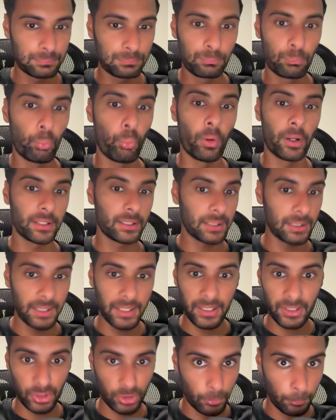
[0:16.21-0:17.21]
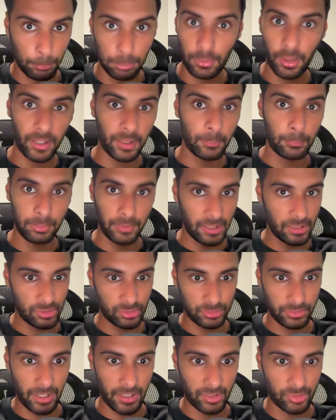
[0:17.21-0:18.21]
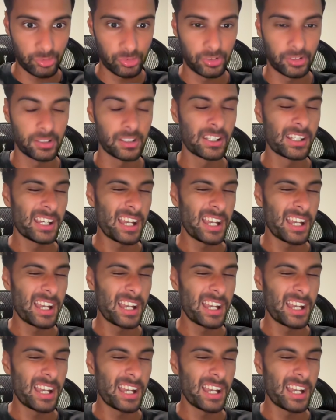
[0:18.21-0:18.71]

one-click or plug-and-play strategy.